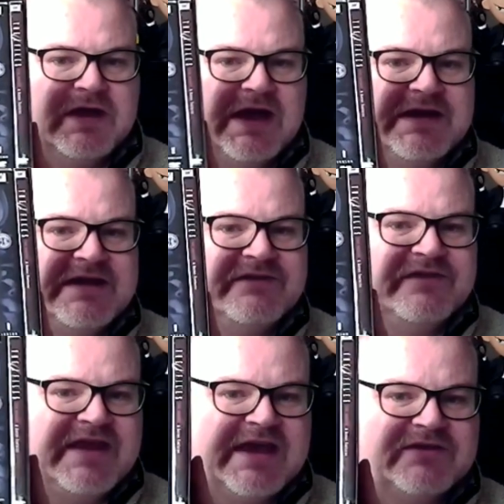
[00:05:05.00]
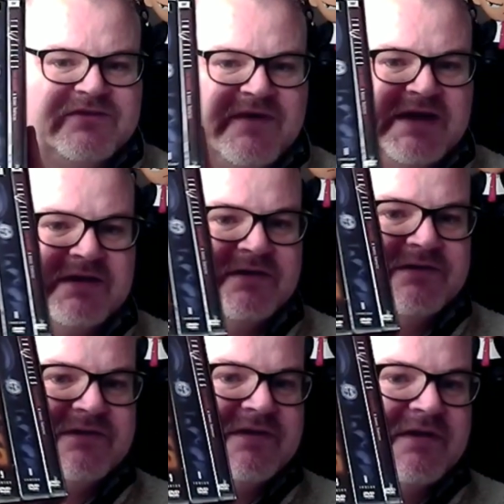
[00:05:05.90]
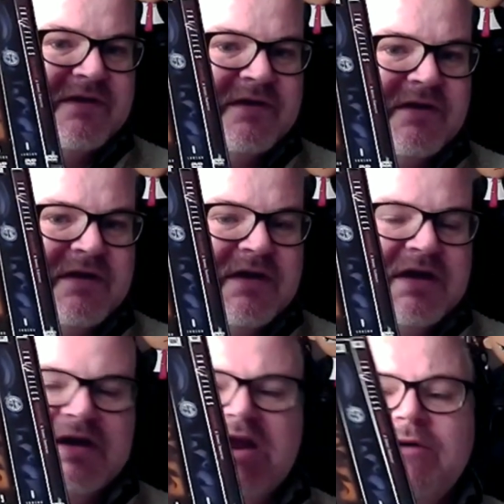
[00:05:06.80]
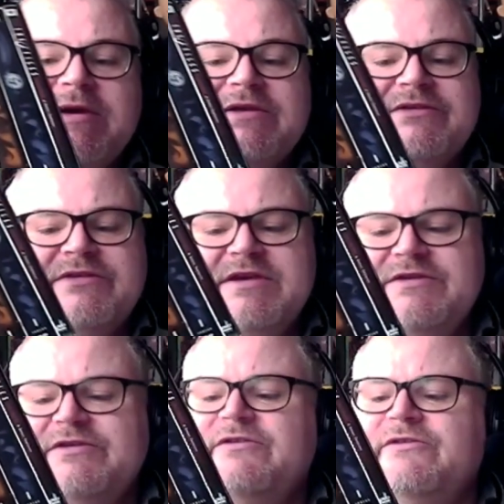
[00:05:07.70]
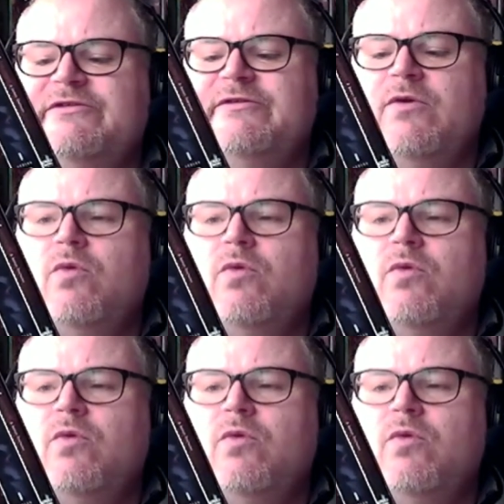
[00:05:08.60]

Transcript: and it is the X-Files now it's seasons